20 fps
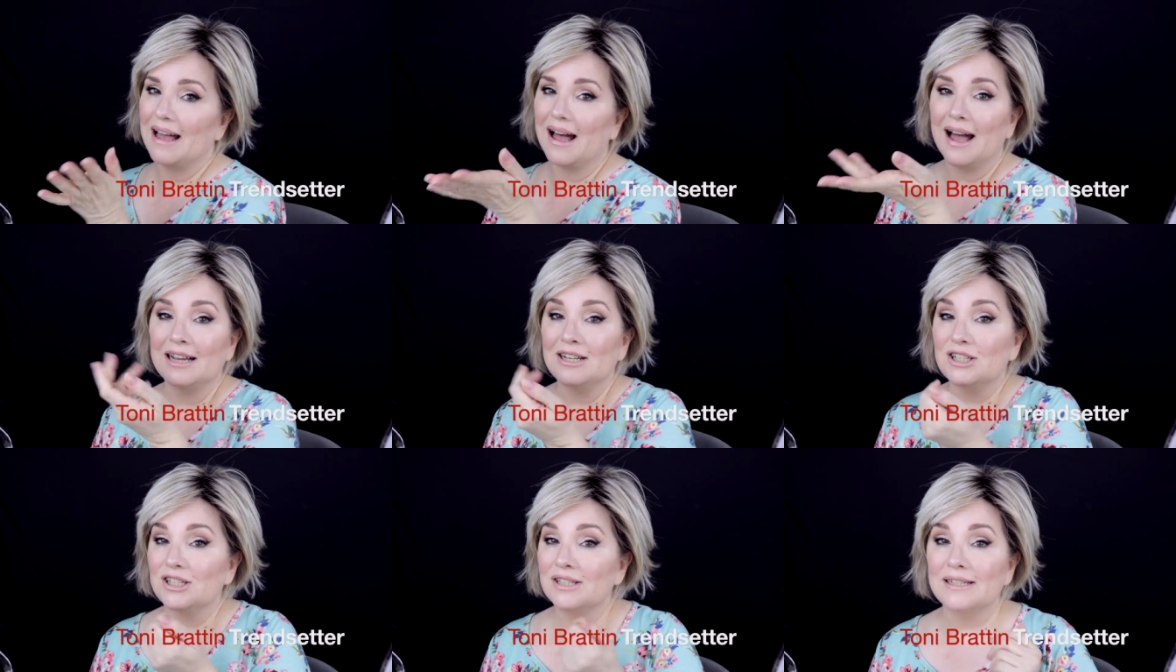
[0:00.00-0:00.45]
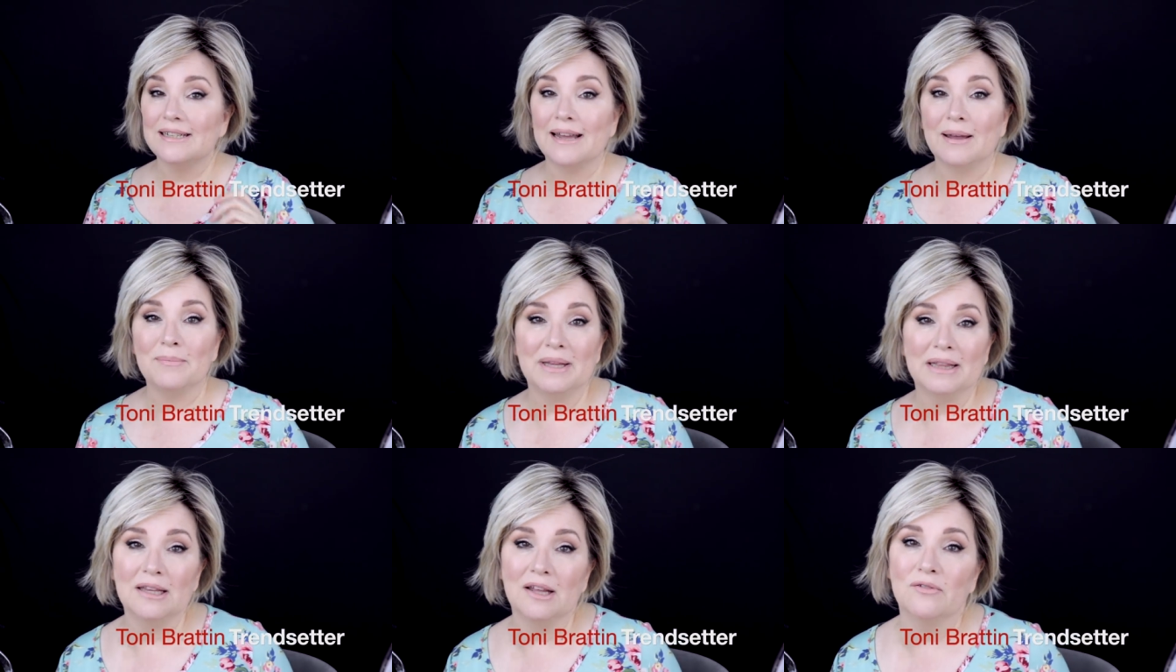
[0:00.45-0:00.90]
I just
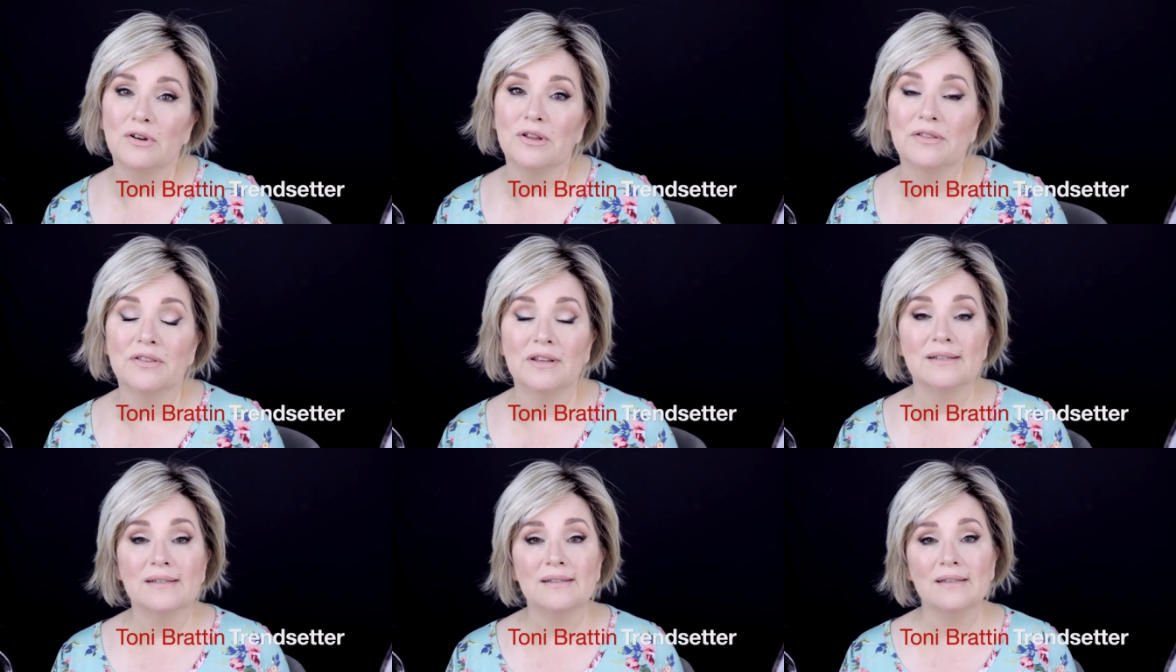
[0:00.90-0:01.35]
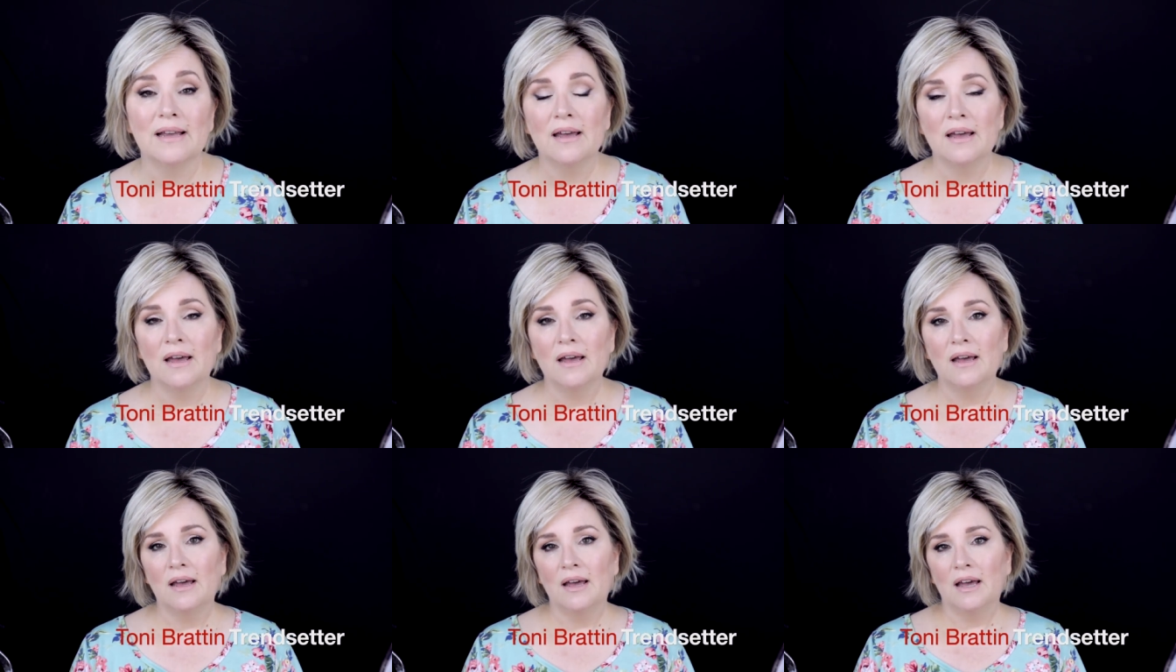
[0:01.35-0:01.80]
am in love with this.
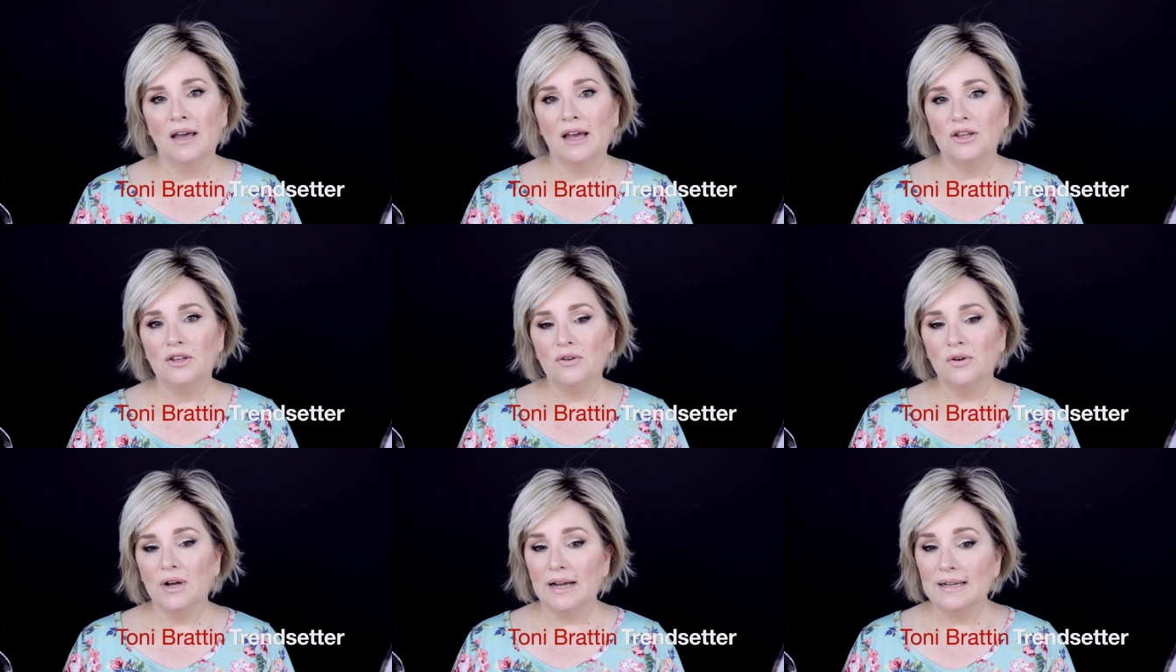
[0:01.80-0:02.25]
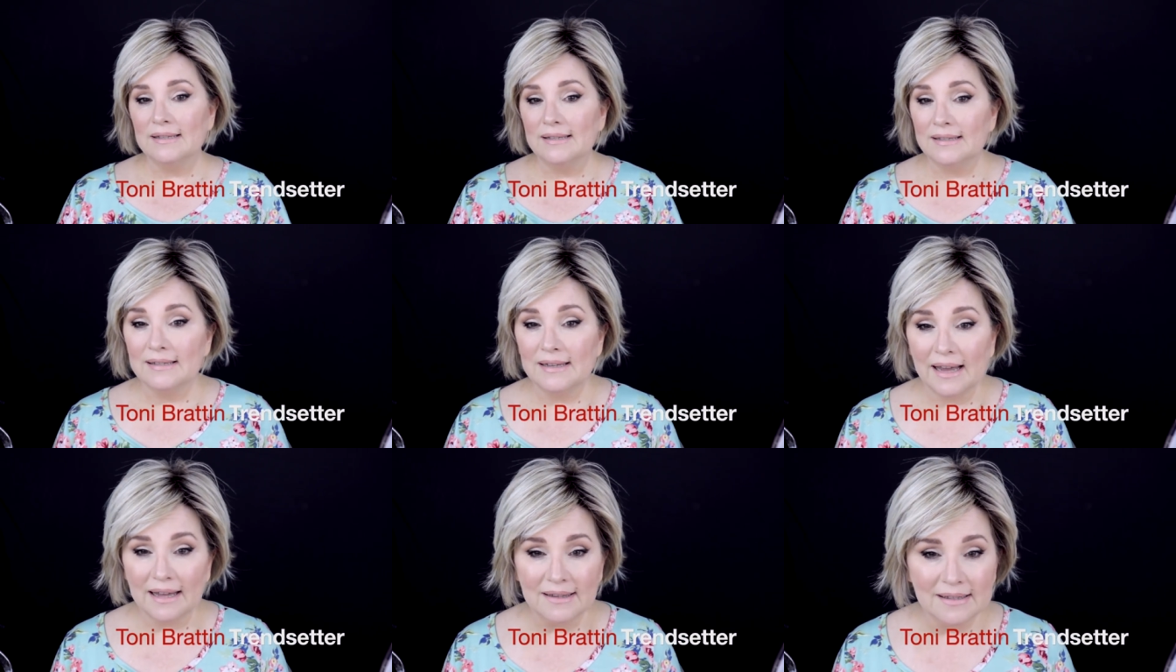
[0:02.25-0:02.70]
You guys,
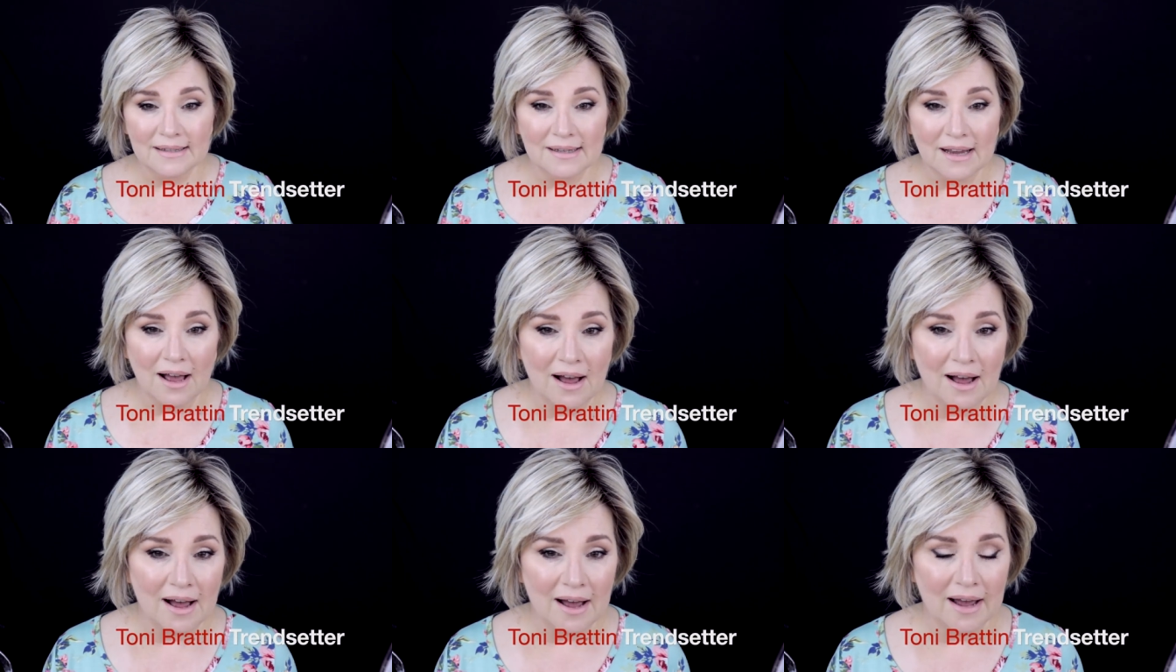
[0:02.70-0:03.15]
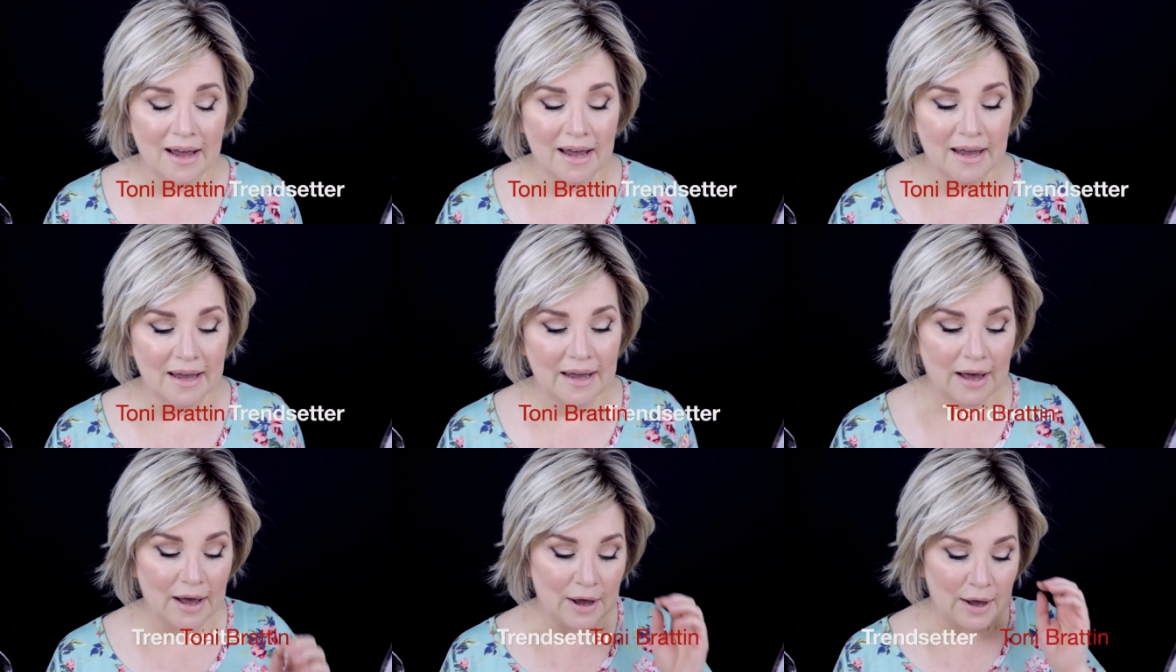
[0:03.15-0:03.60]
since
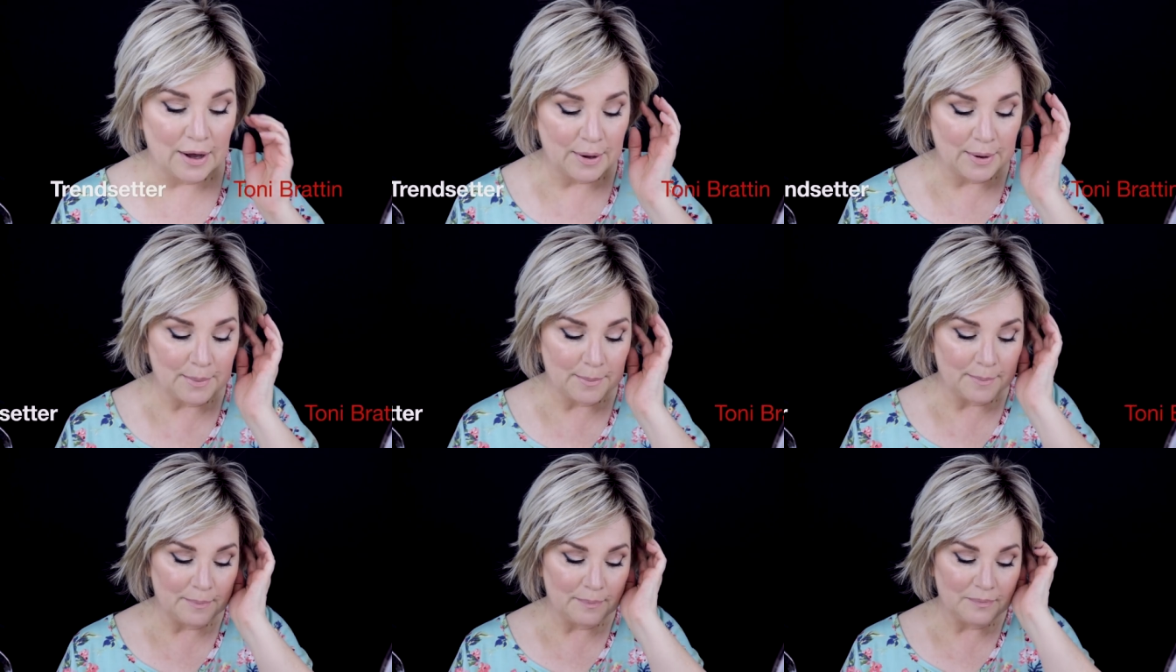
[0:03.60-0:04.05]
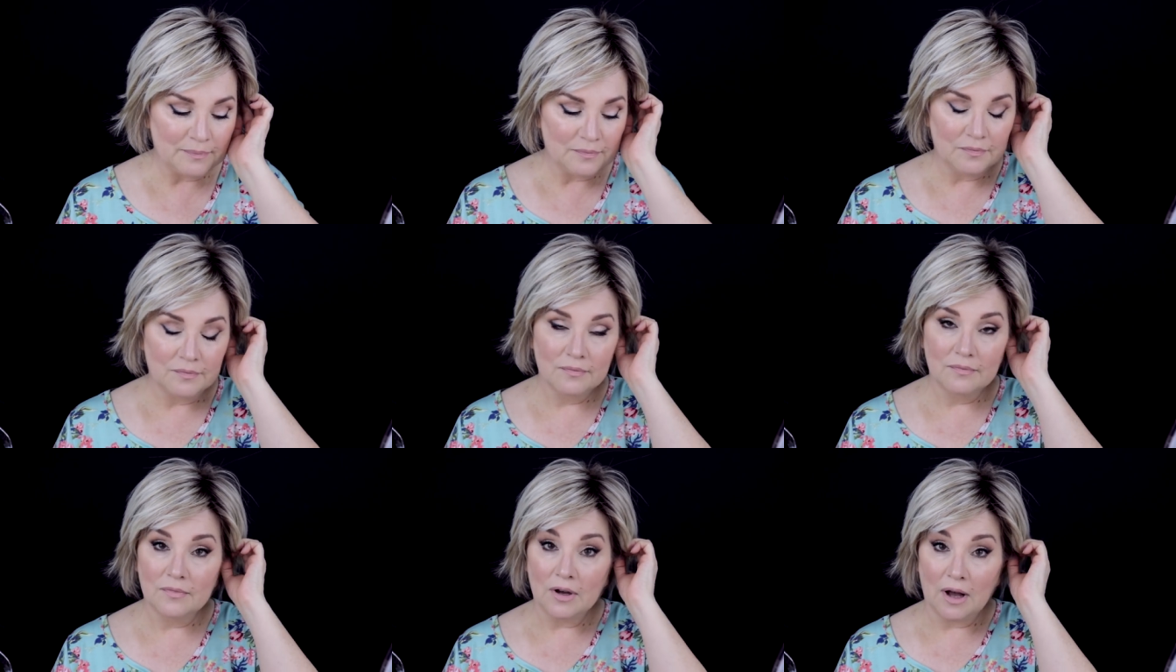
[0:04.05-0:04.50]
I um,
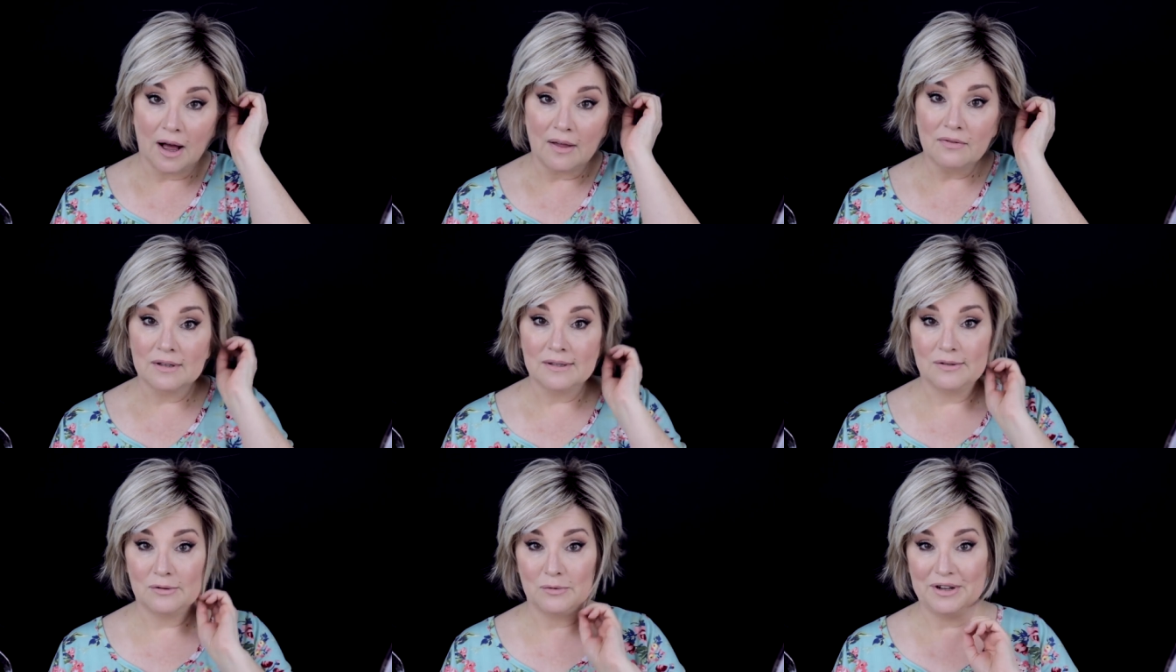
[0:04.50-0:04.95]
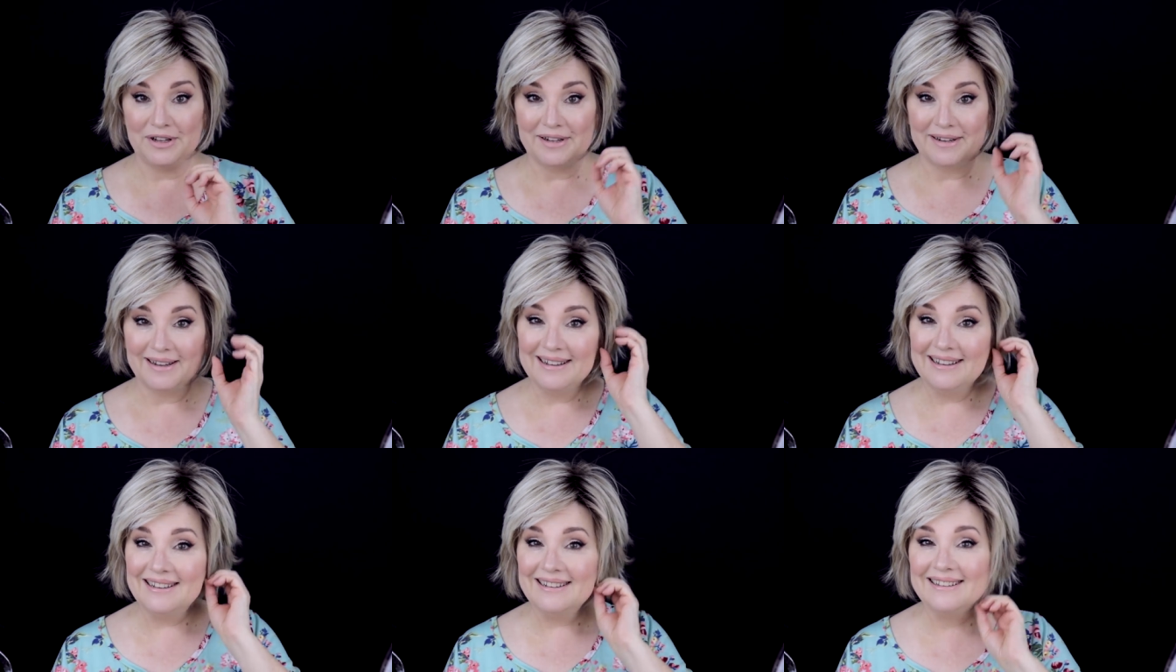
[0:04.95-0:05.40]
got this wig,